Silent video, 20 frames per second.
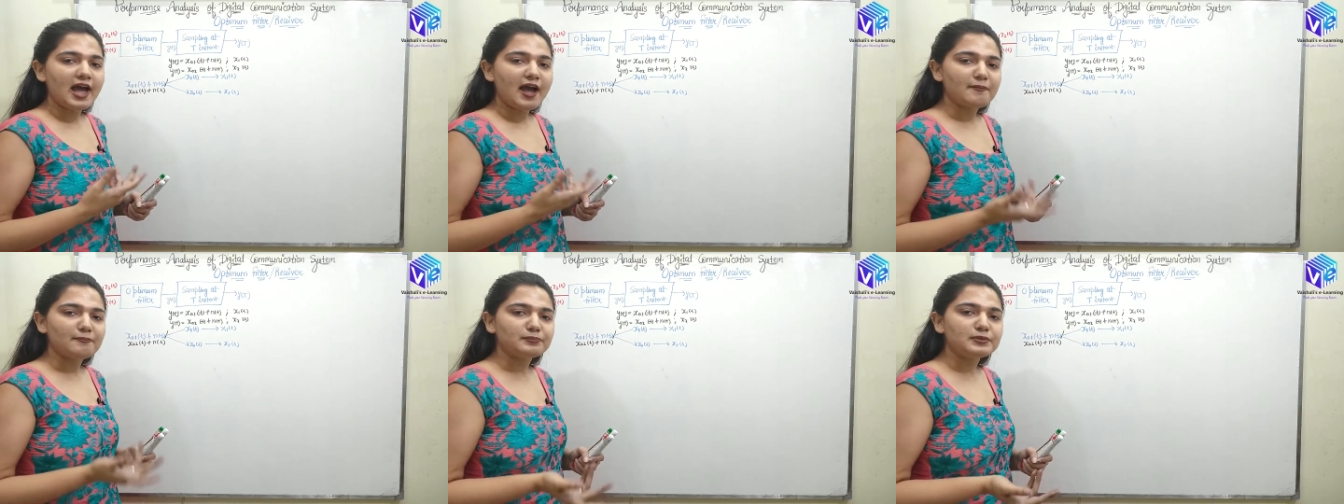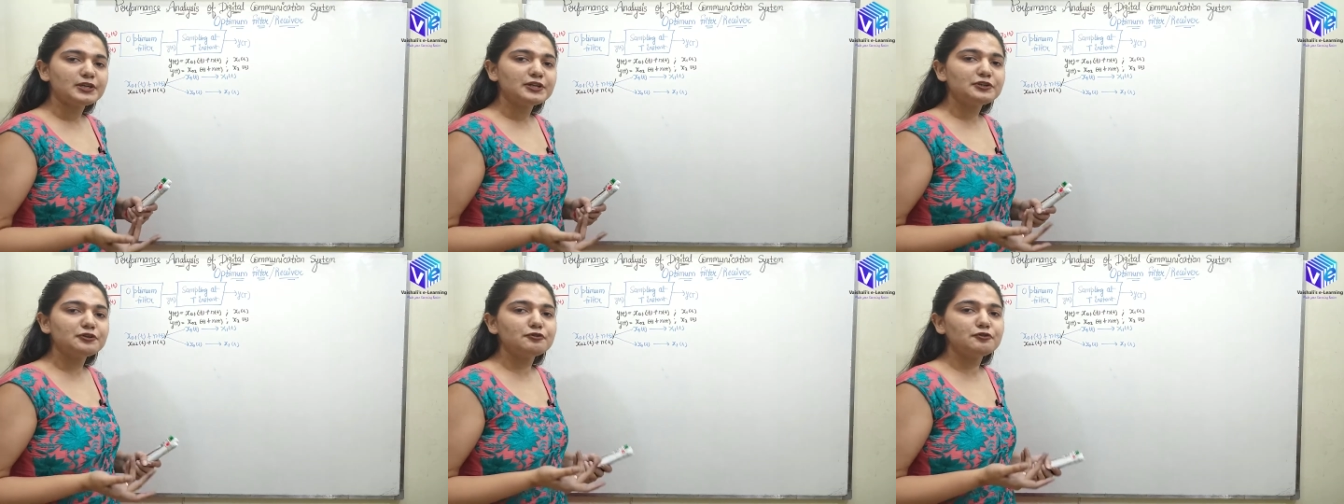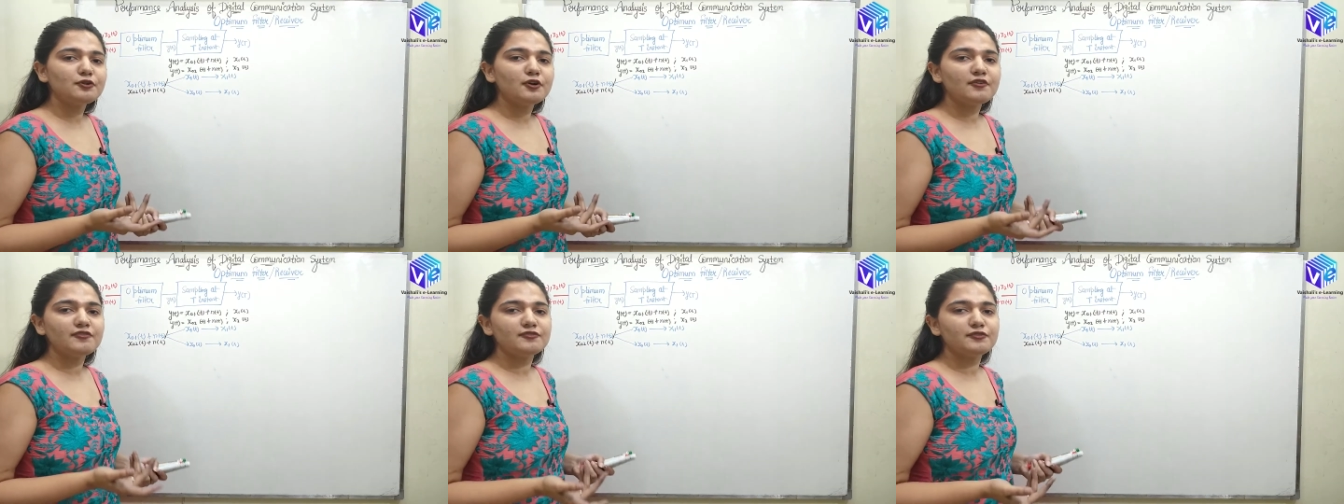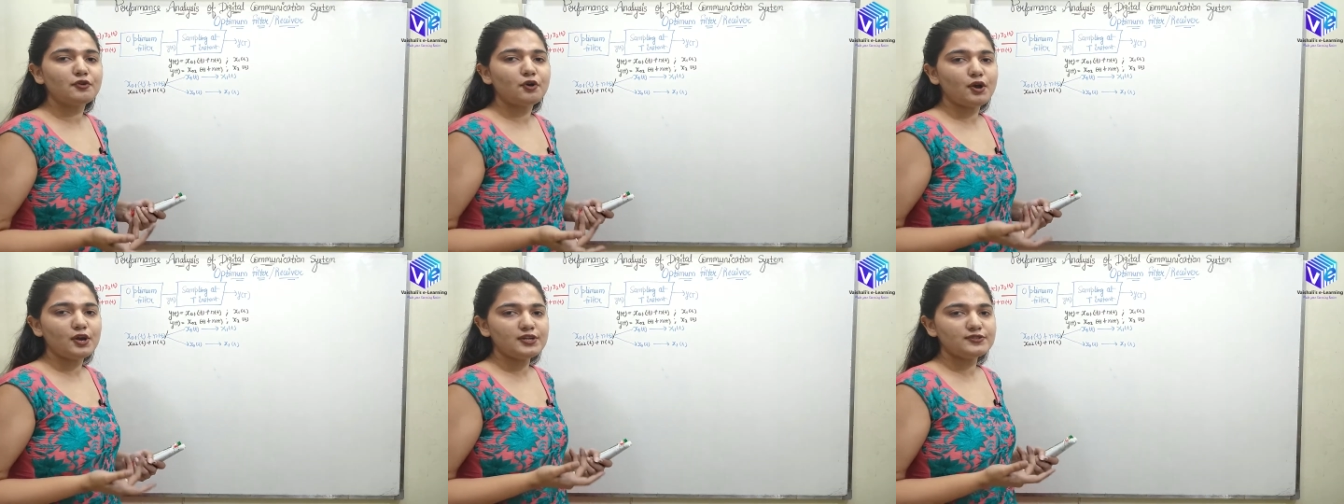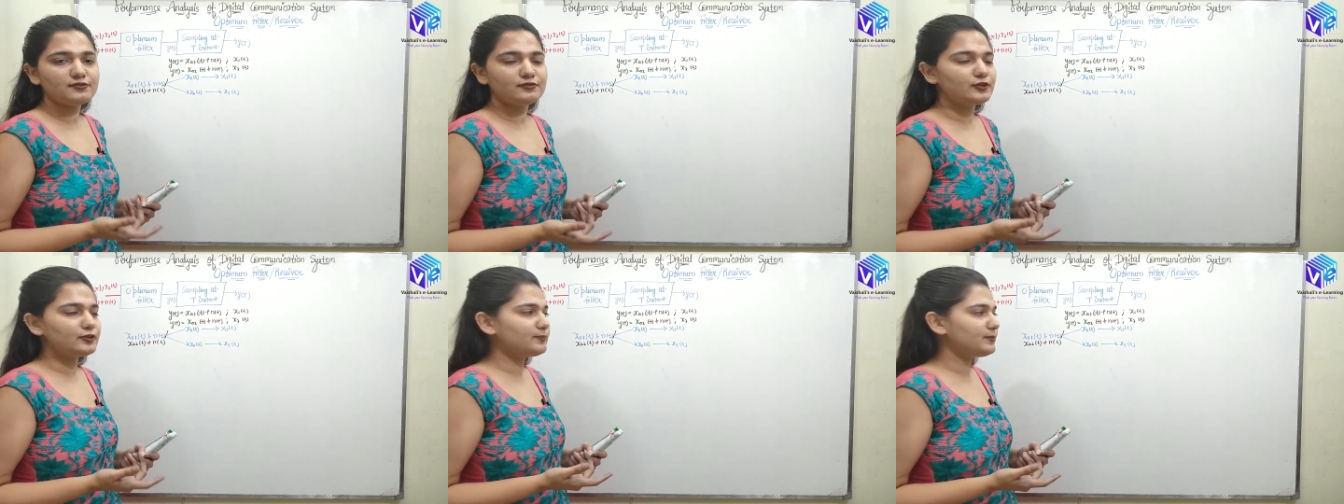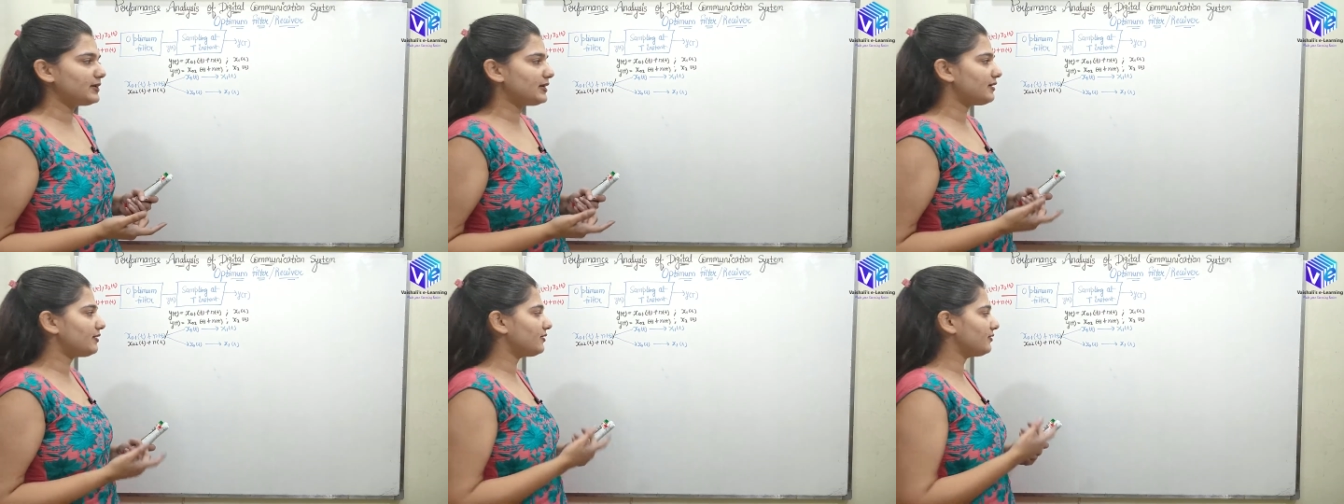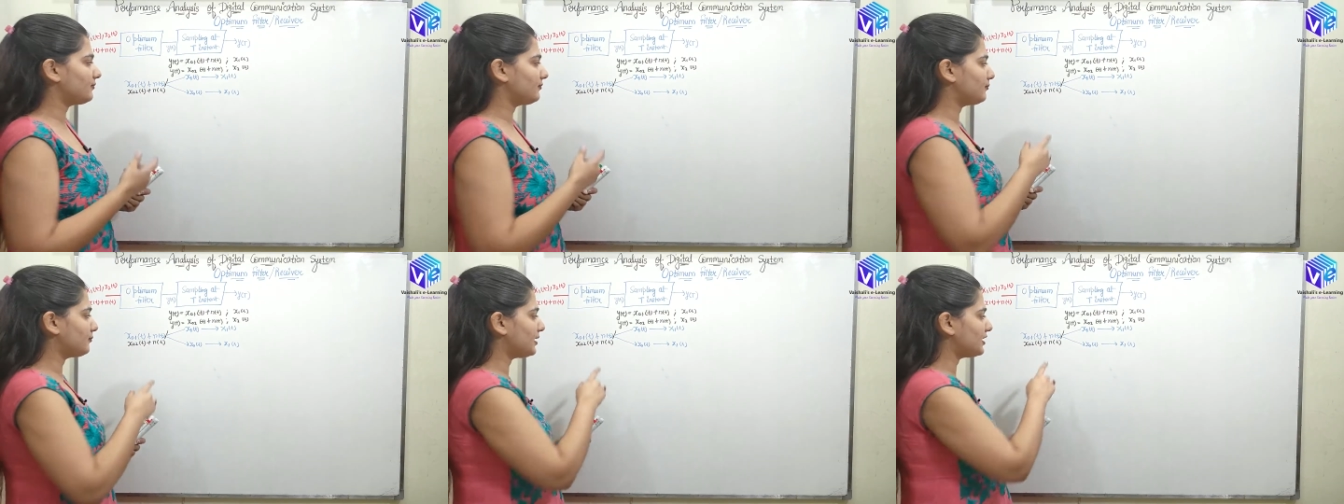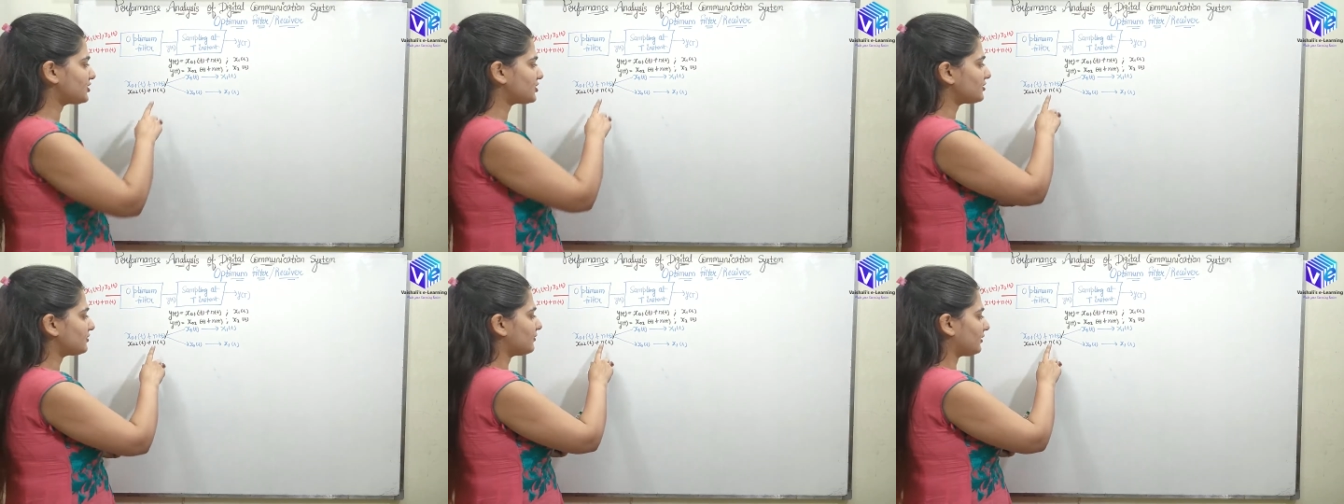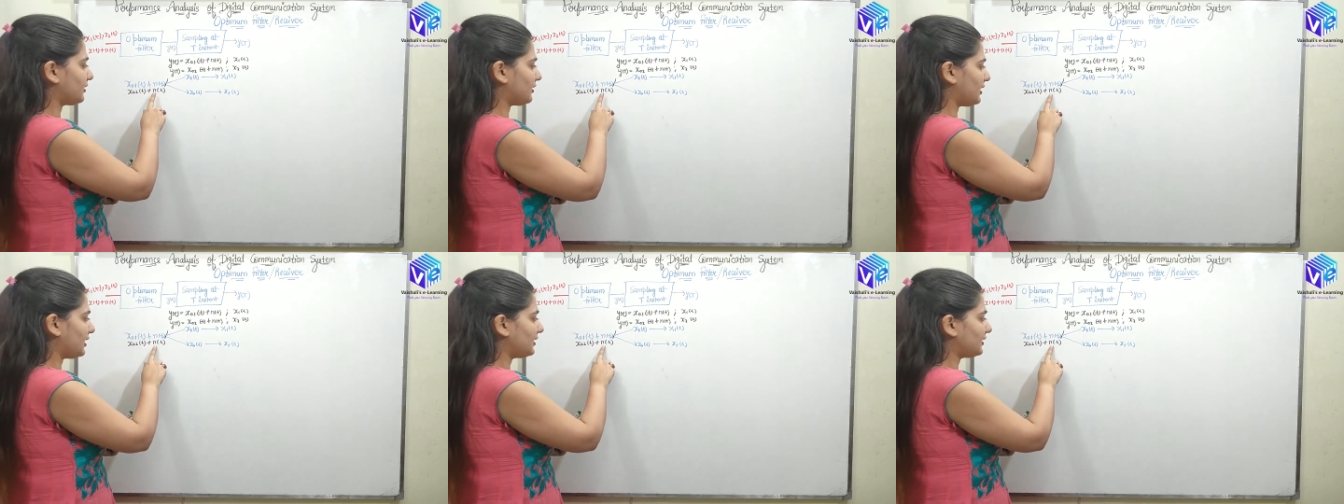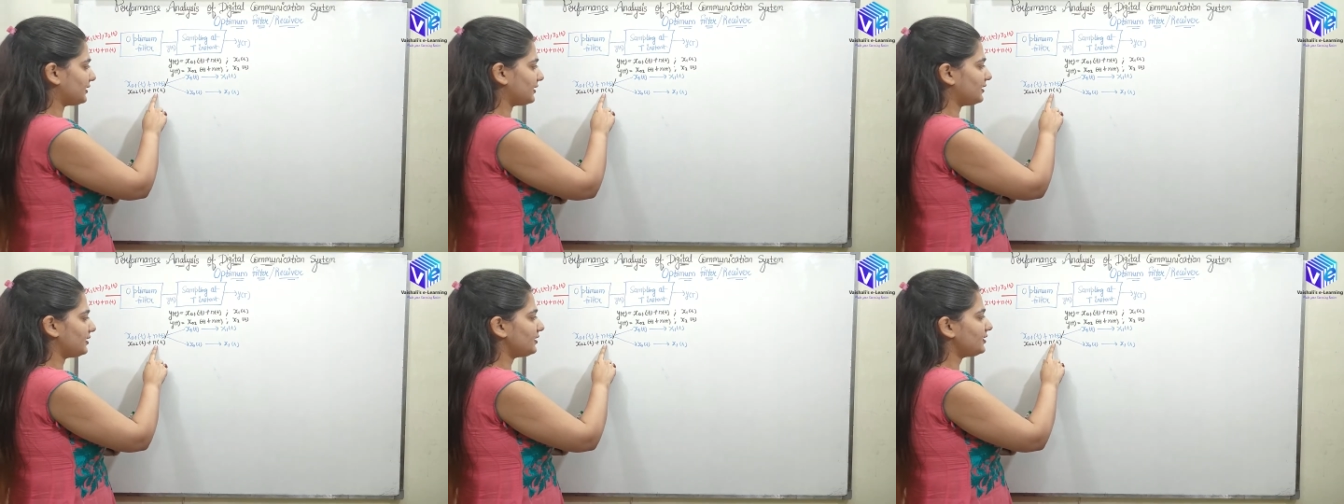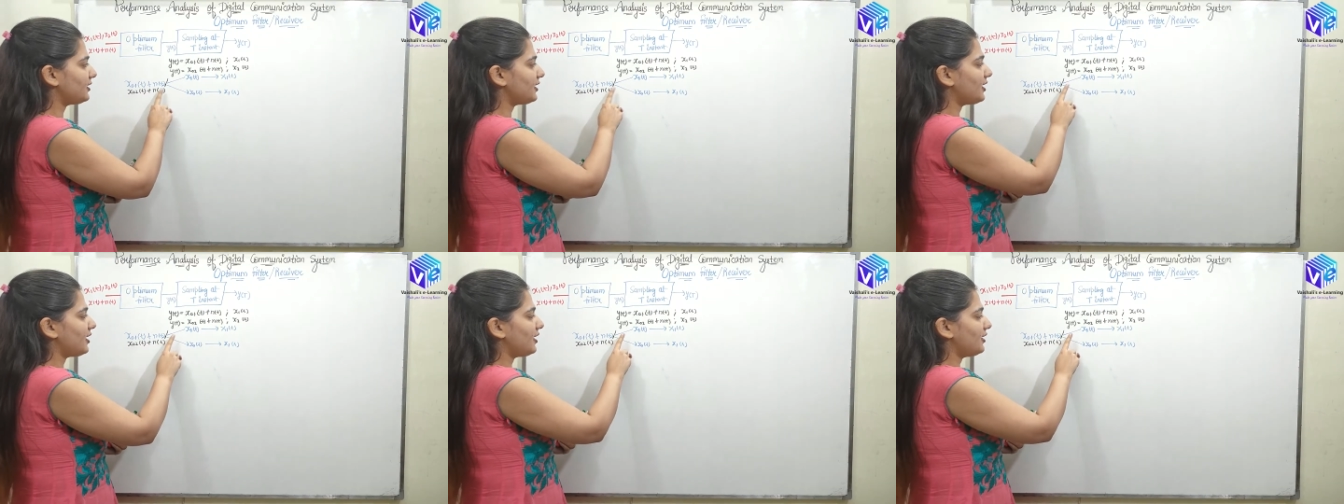amplitude of noise would be much greater,